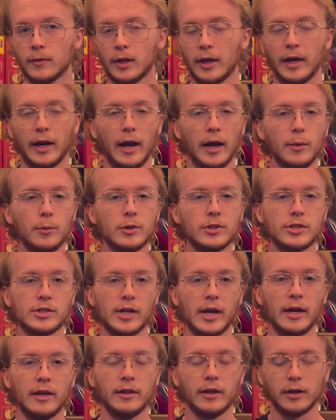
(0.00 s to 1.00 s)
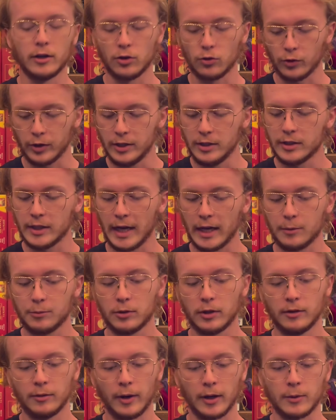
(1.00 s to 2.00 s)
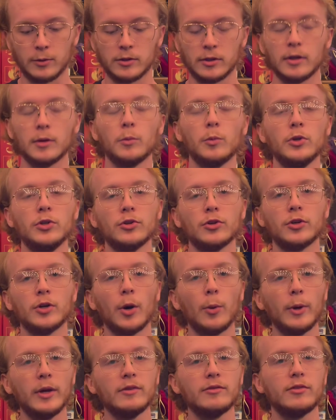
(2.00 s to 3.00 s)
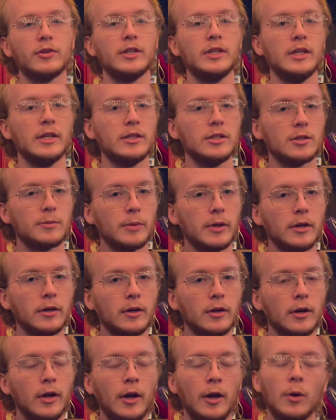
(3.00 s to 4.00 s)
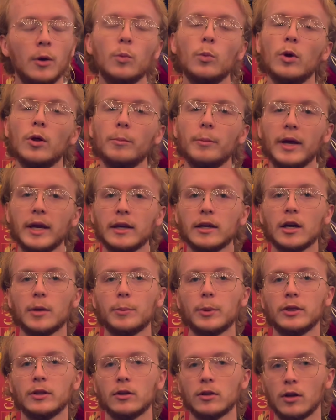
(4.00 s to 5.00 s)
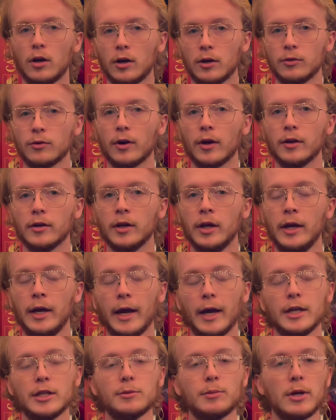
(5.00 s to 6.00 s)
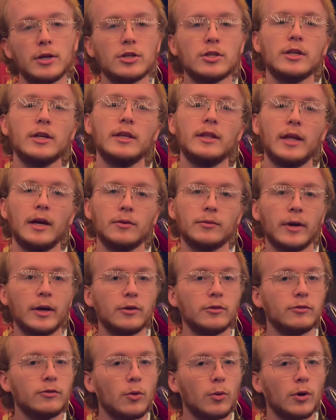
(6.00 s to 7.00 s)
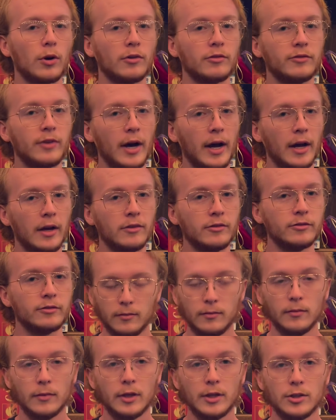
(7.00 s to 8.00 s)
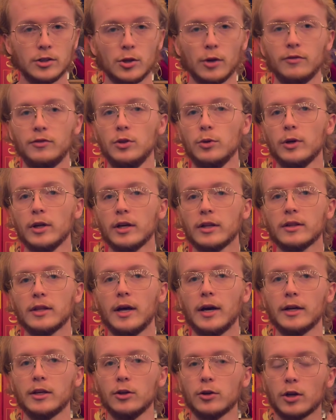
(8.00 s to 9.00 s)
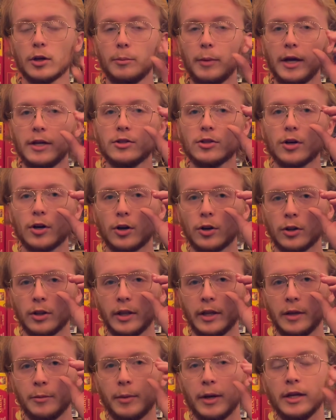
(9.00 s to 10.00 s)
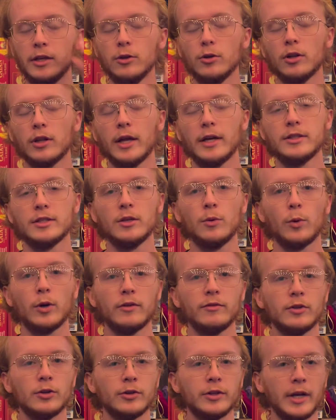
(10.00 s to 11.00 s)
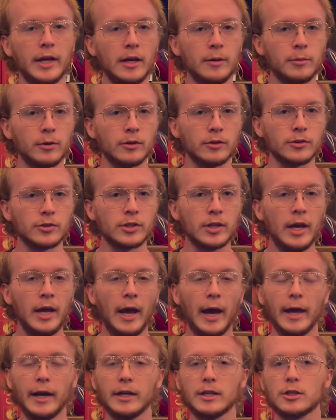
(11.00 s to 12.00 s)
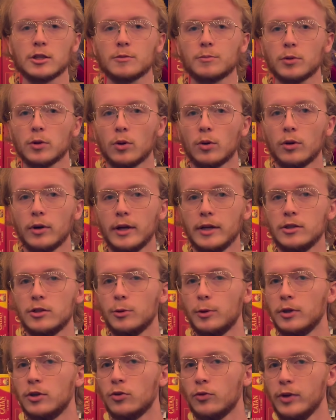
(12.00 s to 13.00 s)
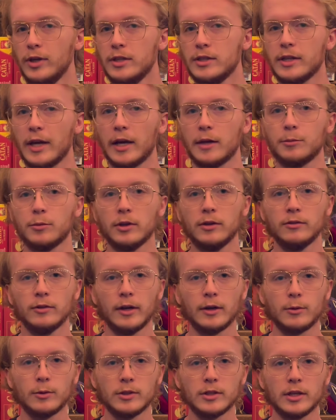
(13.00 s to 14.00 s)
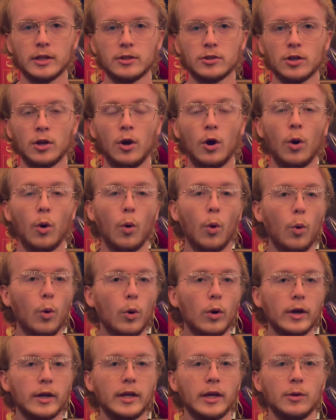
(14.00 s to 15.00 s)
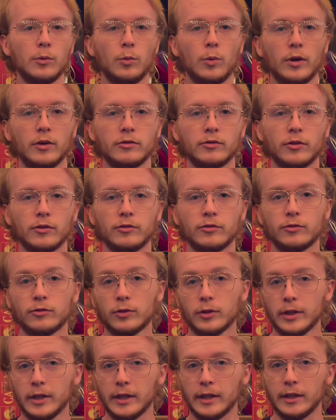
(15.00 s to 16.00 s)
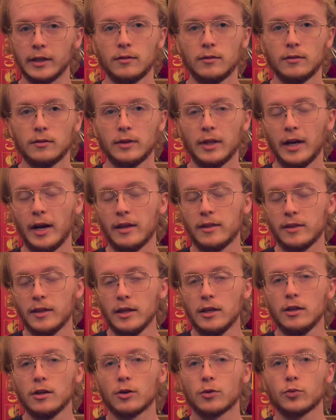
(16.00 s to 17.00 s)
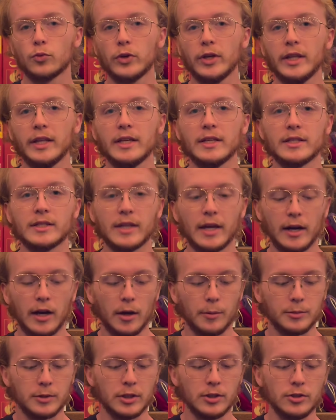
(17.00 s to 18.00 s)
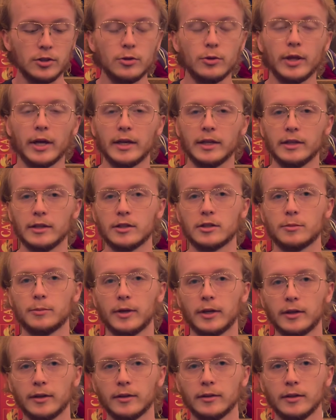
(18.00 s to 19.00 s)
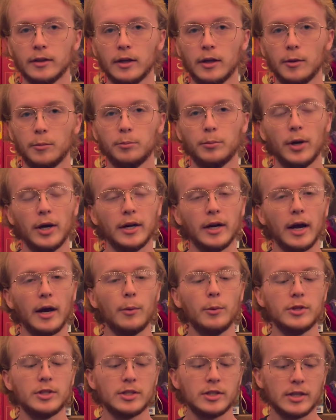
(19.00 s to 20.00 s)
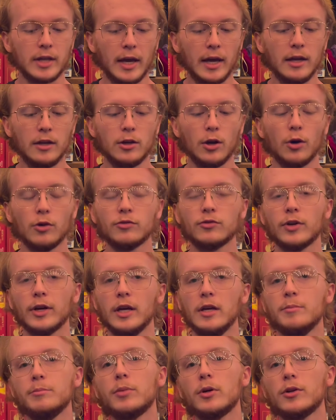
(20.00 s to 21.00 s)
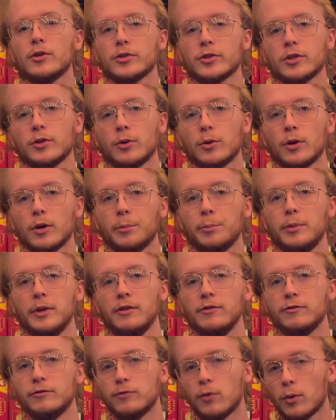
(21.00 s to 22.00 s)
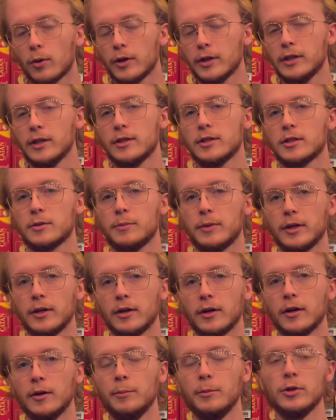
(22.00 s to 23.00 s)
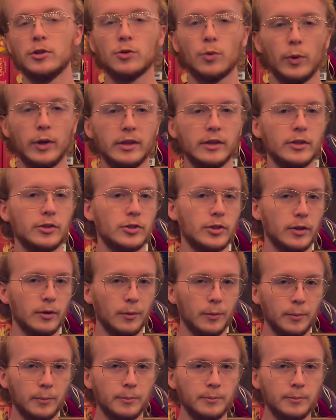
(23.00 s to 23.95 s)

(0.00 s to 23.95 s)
And I would say that a green tech prerequisite when you're going for Yin Spinner will make it up in the long run, especially in that round 4 or 5. So if you can unlock your commander early by utilizing one of your neighbors and explore into a green tech prerequisite or get one for free, then I think you're really set up to do that Yin Spinner. But I would say go for Impulse Core before Yin Spinner between the 2.